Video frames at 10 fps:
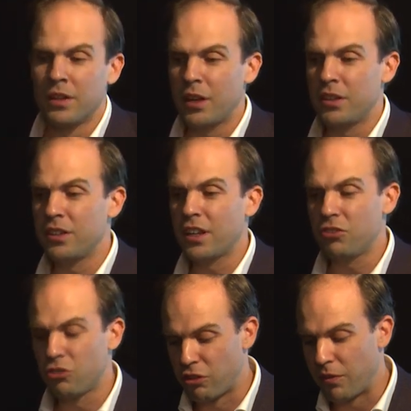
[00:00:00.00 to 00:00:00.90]
Now, the
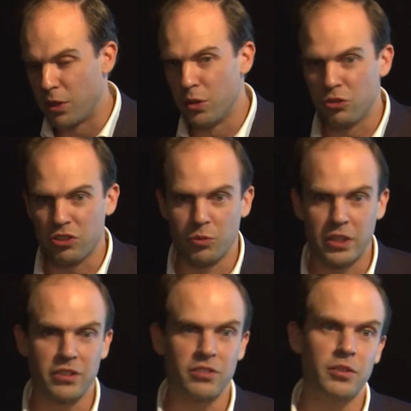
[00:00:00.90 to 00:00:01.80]
Industrial Revolution
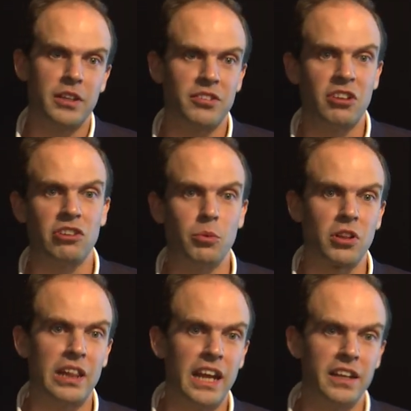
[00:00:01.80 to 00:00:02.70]
is essentially
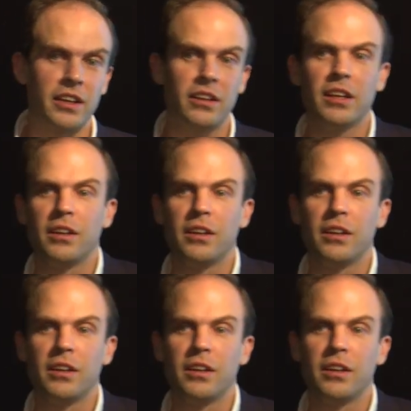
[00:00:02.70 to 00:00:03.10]
what laid the